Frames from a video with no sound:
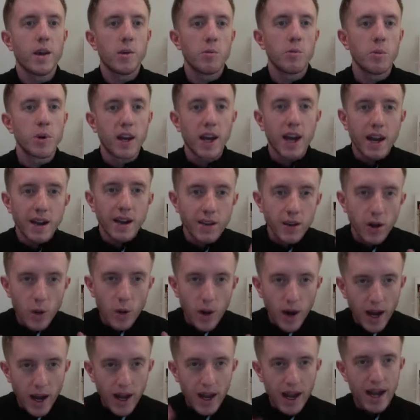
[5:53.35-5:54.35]
But I know
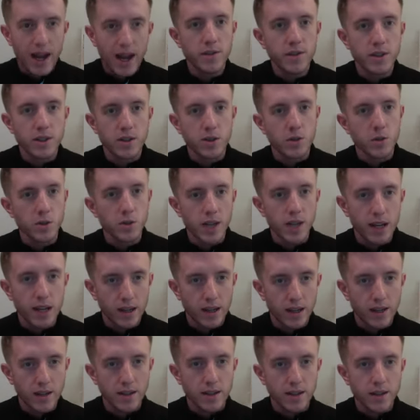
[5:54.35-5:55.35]
I have to do
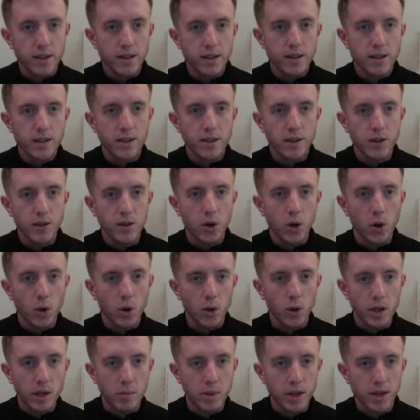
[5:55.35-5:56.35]
10.
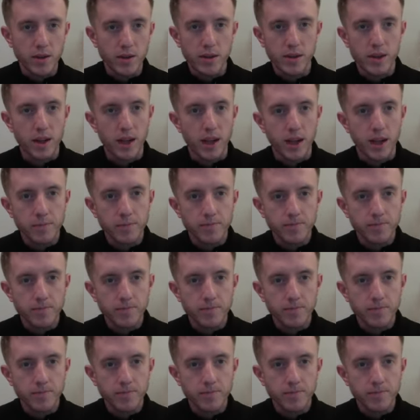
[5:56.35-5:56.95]
Cold emails today.